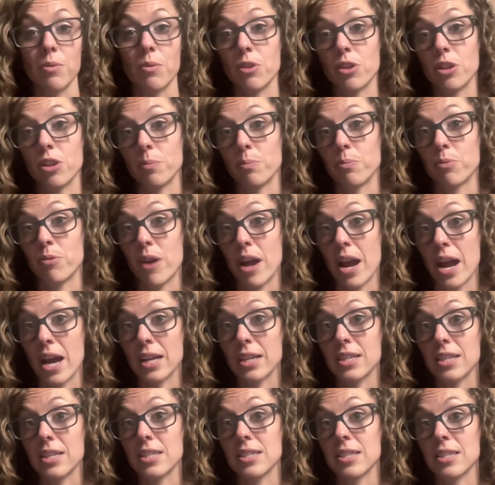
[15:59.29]
the
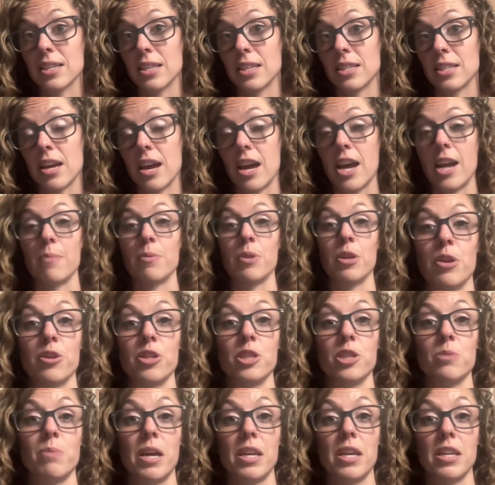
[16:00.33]
practice and the time
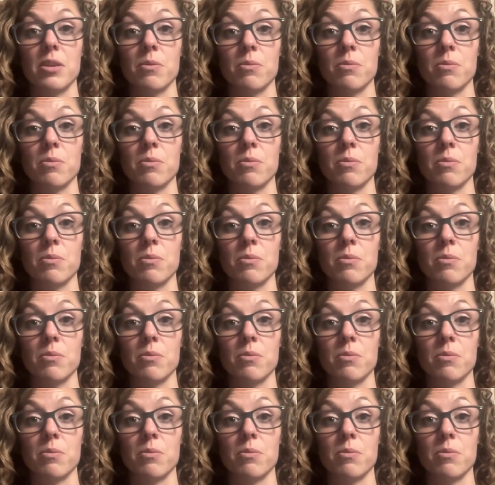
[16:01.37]
spending